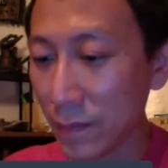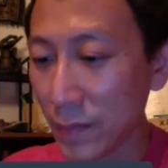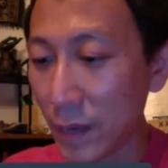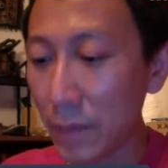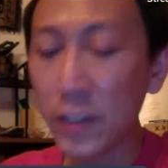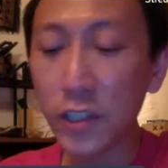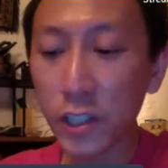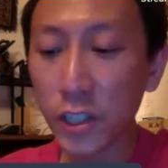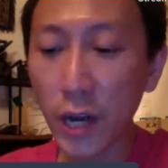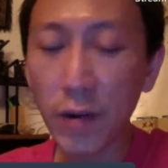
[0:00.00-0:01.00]
I mean, the
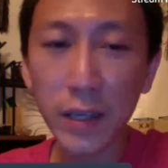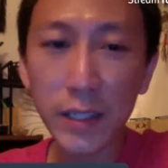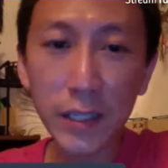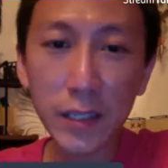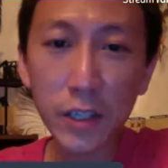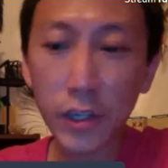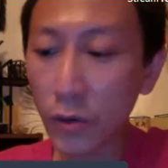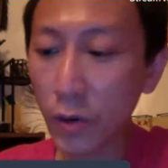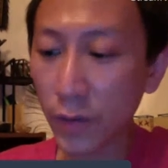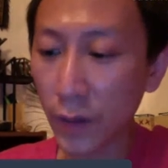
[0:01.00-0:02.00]
chariot has
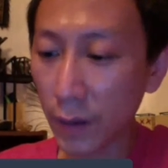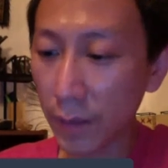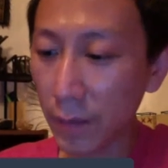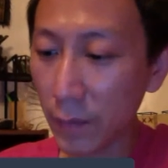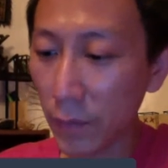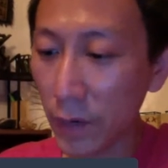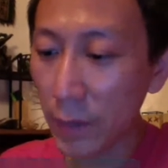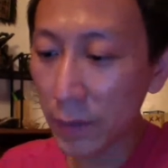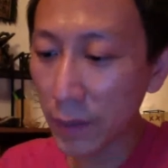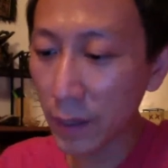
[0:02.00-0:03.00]
two of them. What
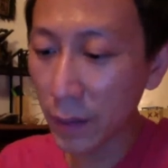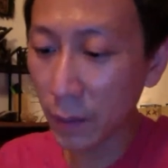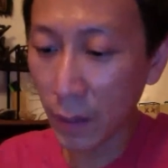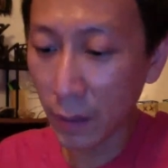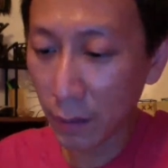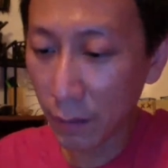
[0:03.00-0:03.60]
about the other one?